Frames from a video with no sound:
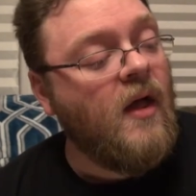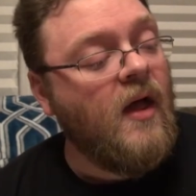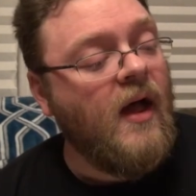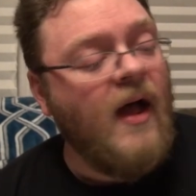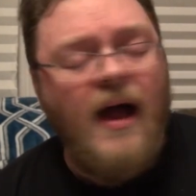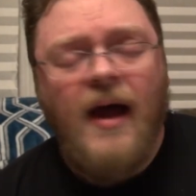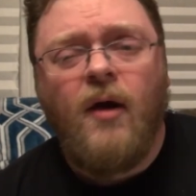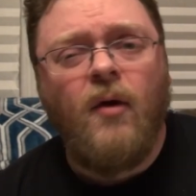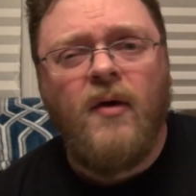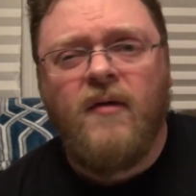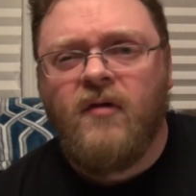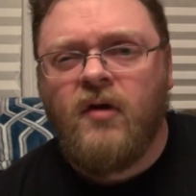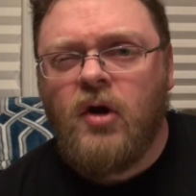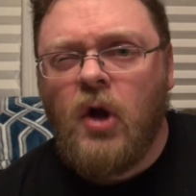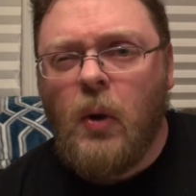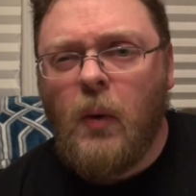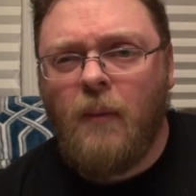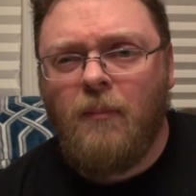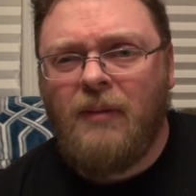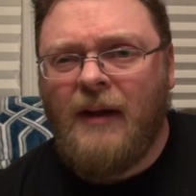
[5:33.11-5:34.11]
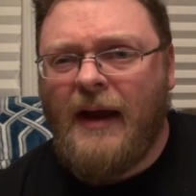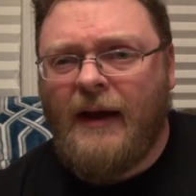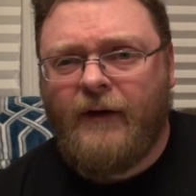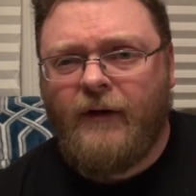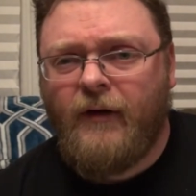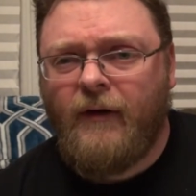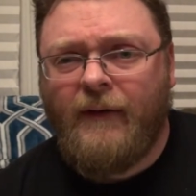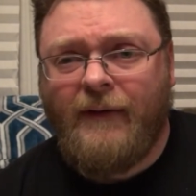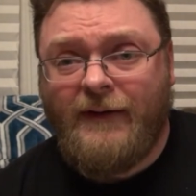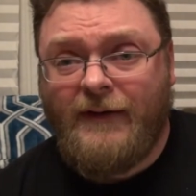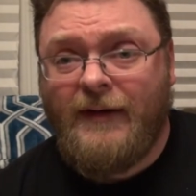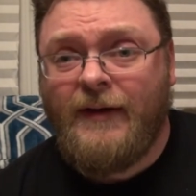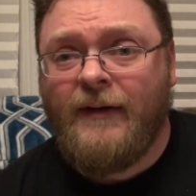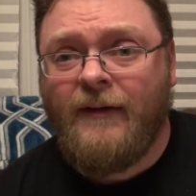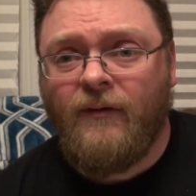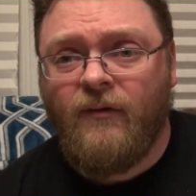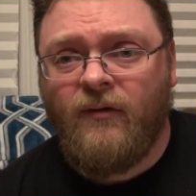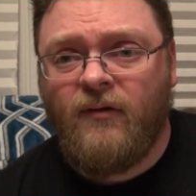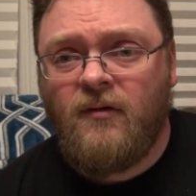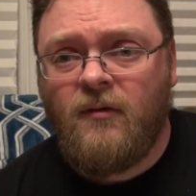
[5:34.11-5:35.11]
I don't even know what black currant
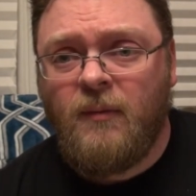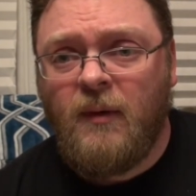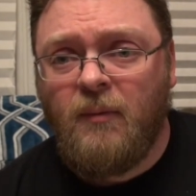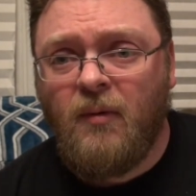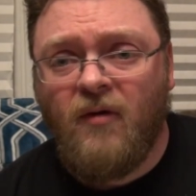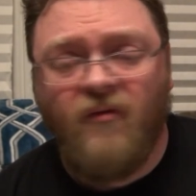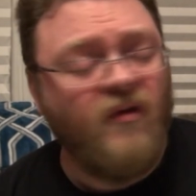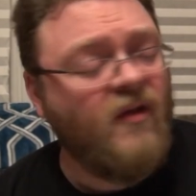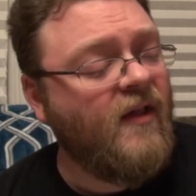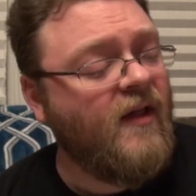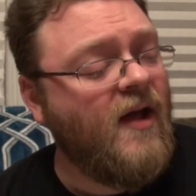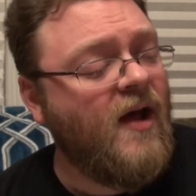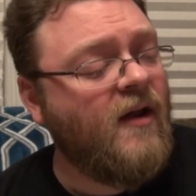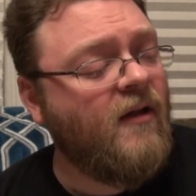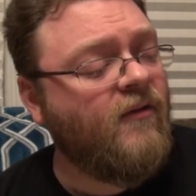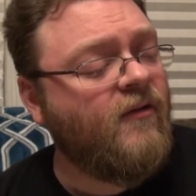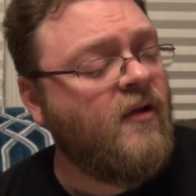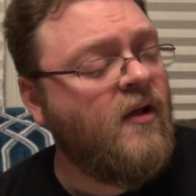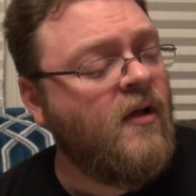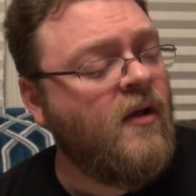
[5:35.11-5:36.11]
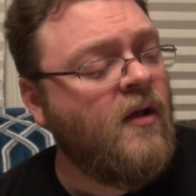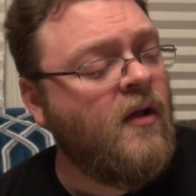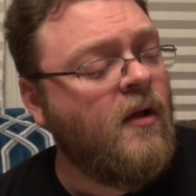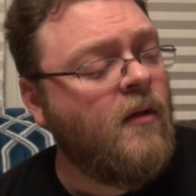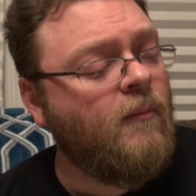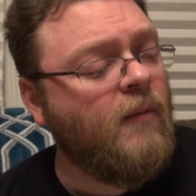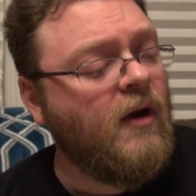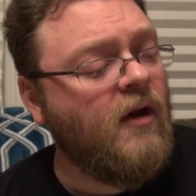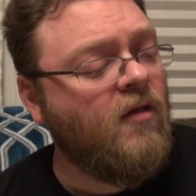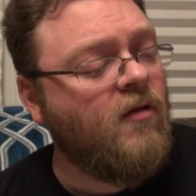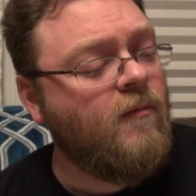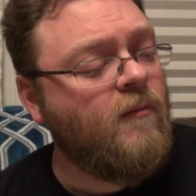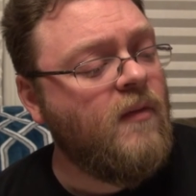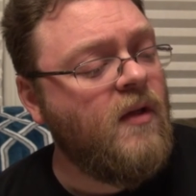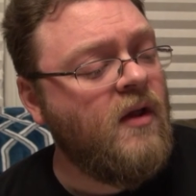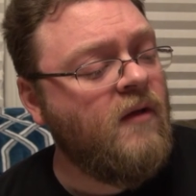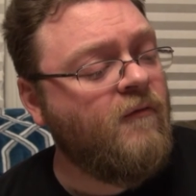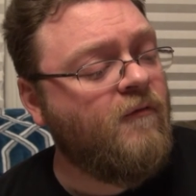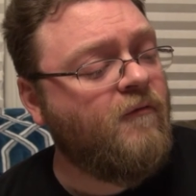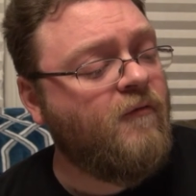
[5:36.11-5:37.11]
is, to be perfectly honest, but it's
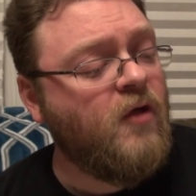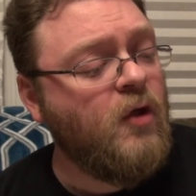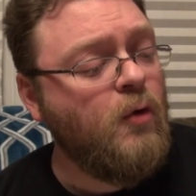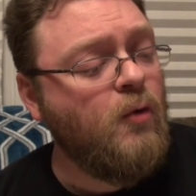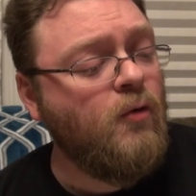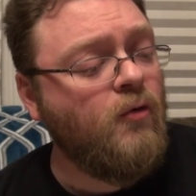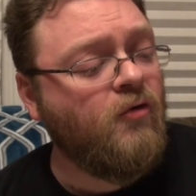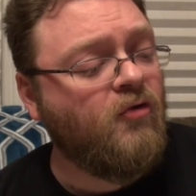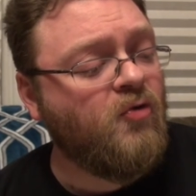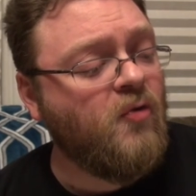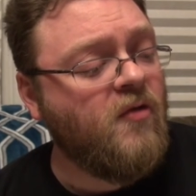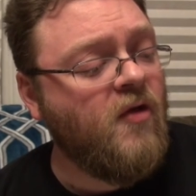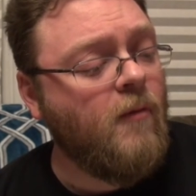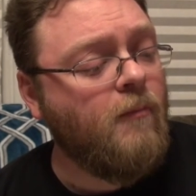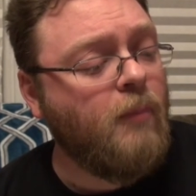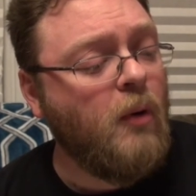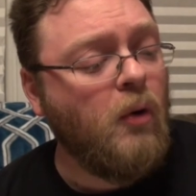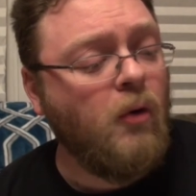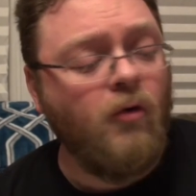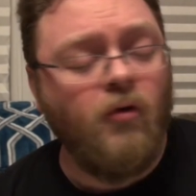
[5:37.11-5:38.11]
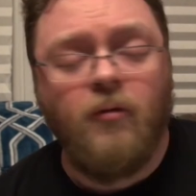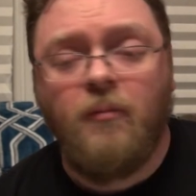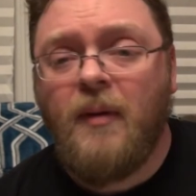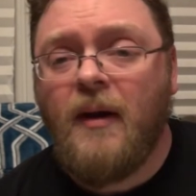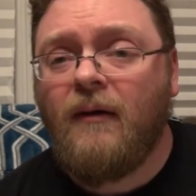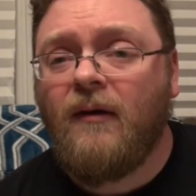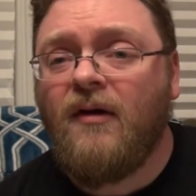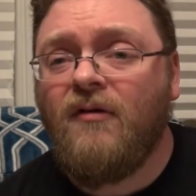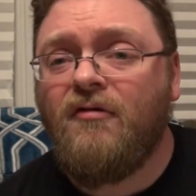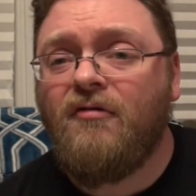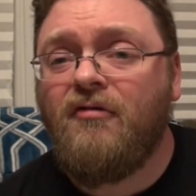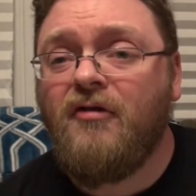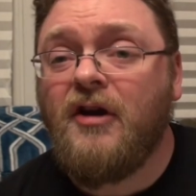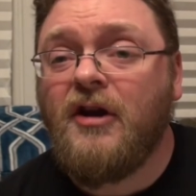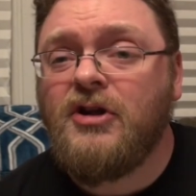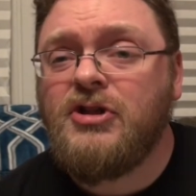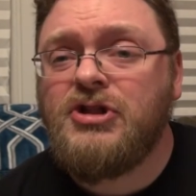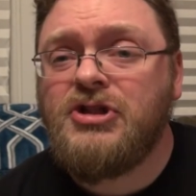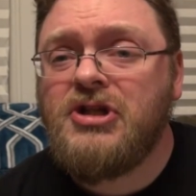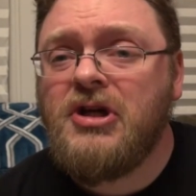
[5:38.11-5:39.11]
infused with a bold berry
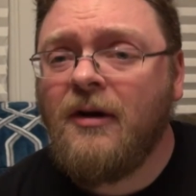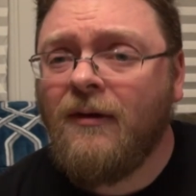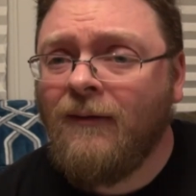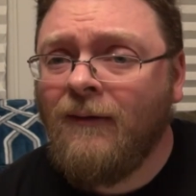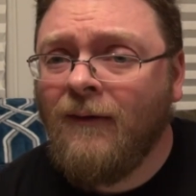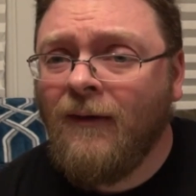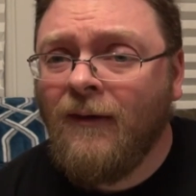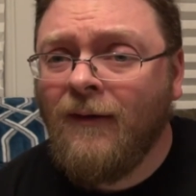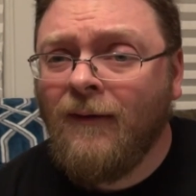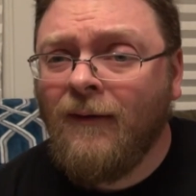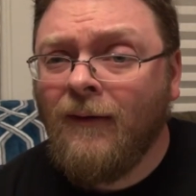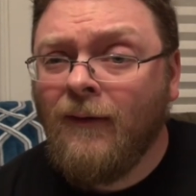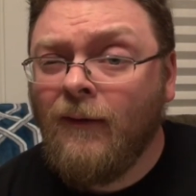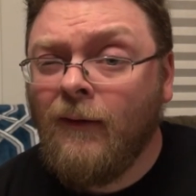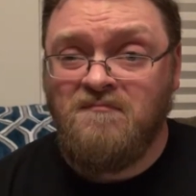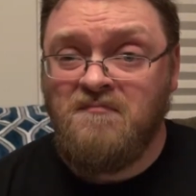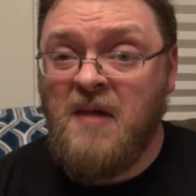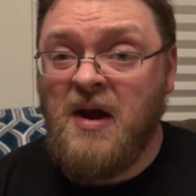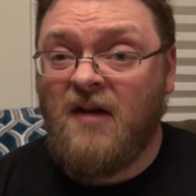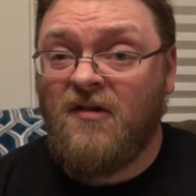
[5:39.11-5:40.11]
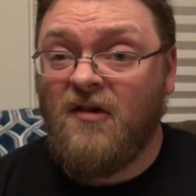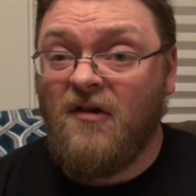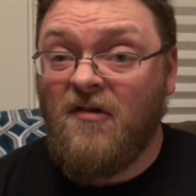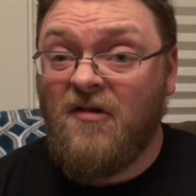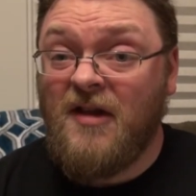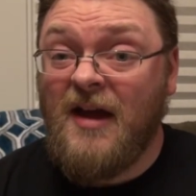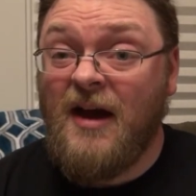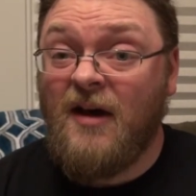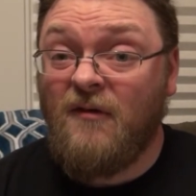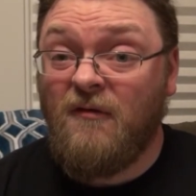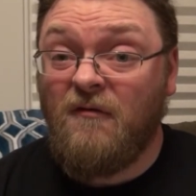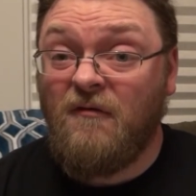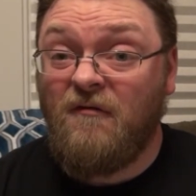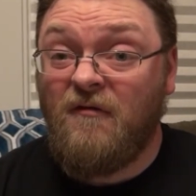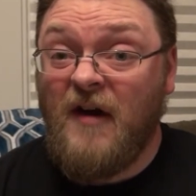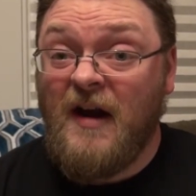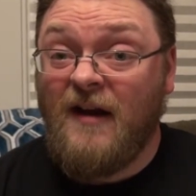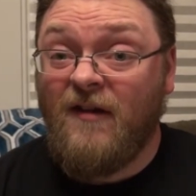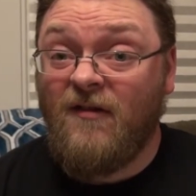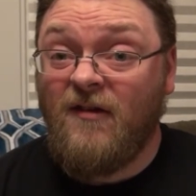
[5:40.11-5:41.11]
finish. Makes it sound
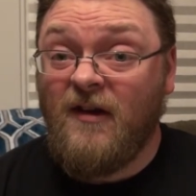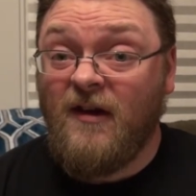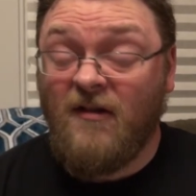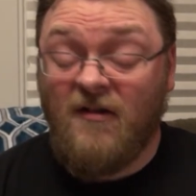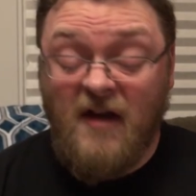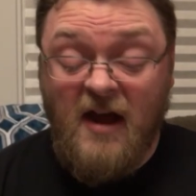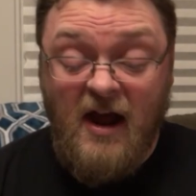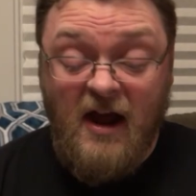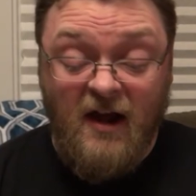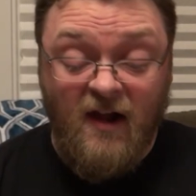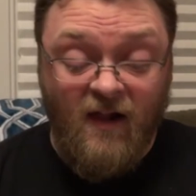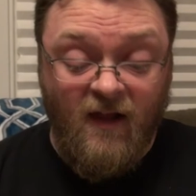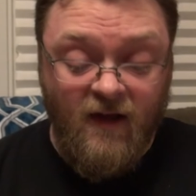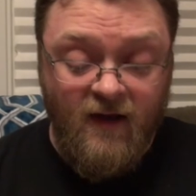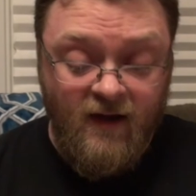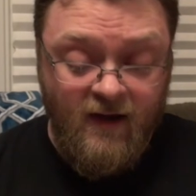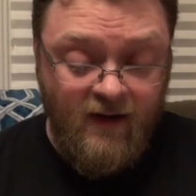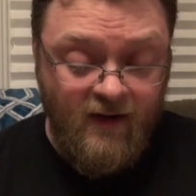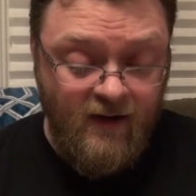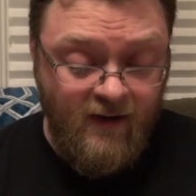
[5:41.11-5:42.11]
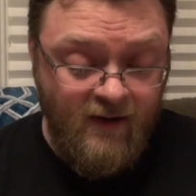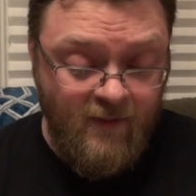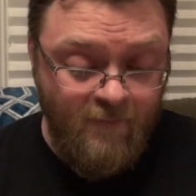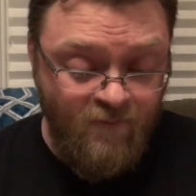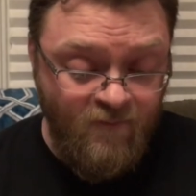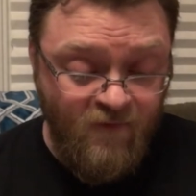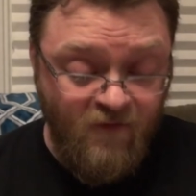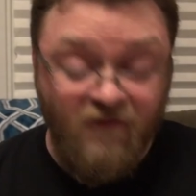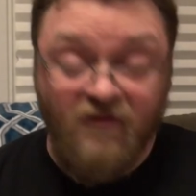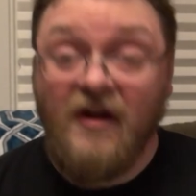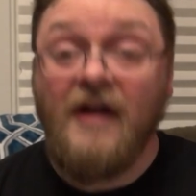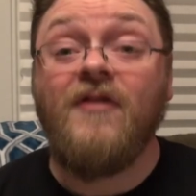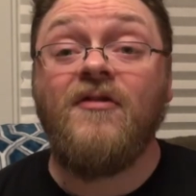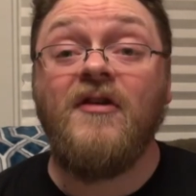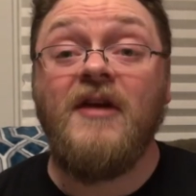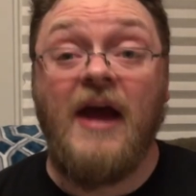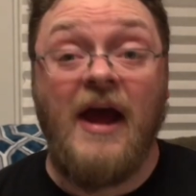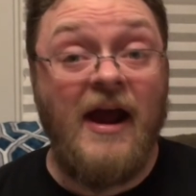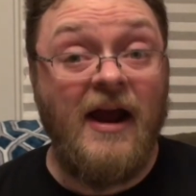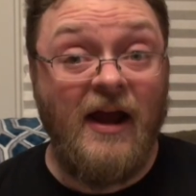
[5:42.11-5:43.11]
fancy as hell.
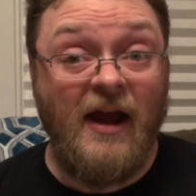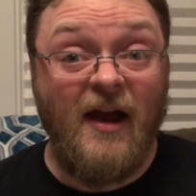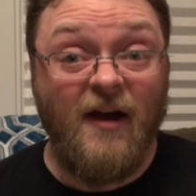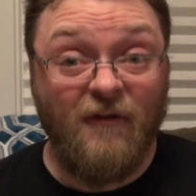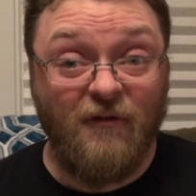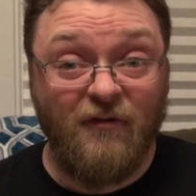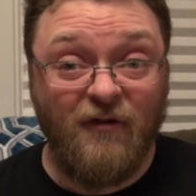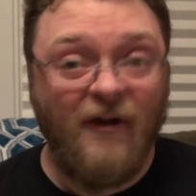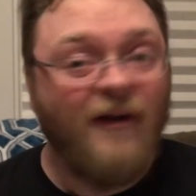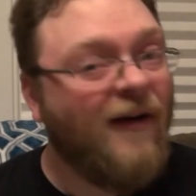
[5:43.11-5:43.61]
Fancy AF.